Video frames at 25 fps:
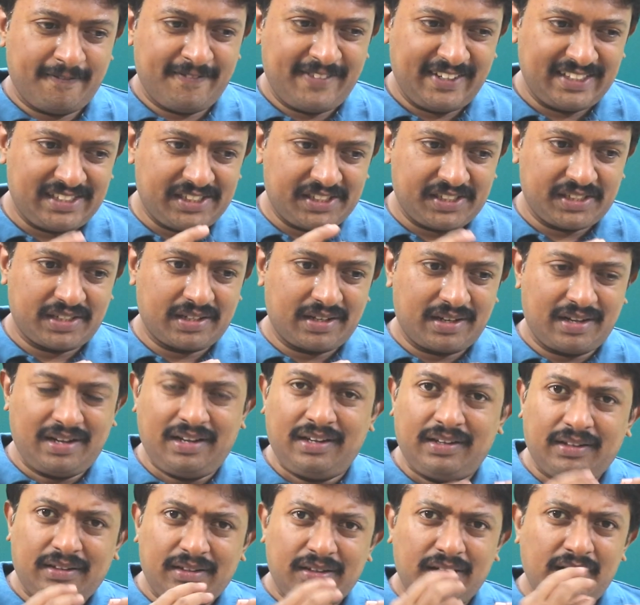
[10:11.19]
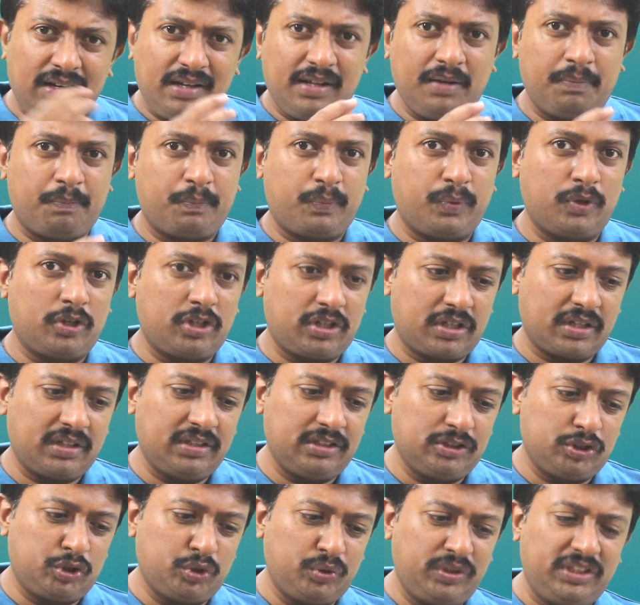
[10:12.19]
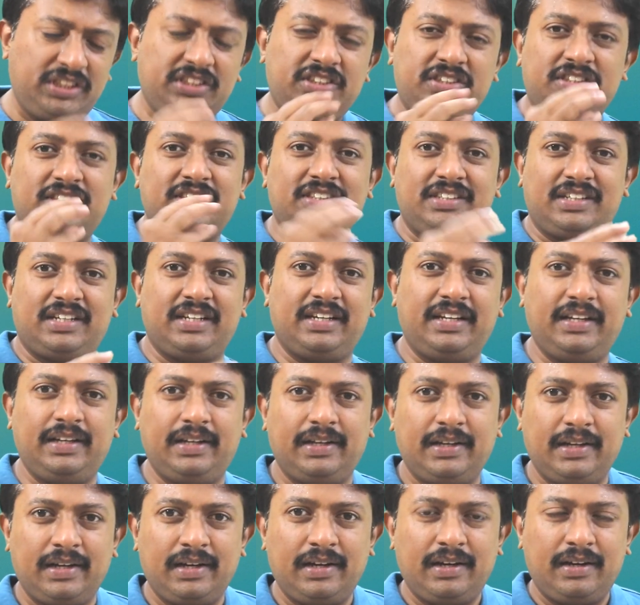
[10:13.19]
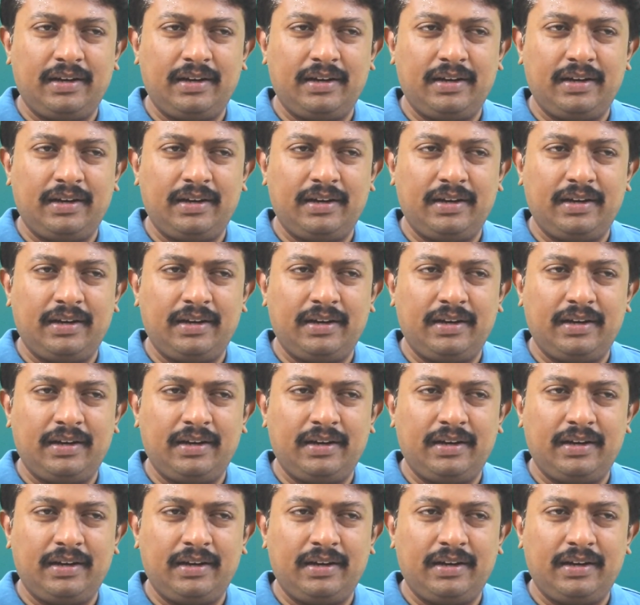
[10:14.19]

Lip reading: which clearly put judiciary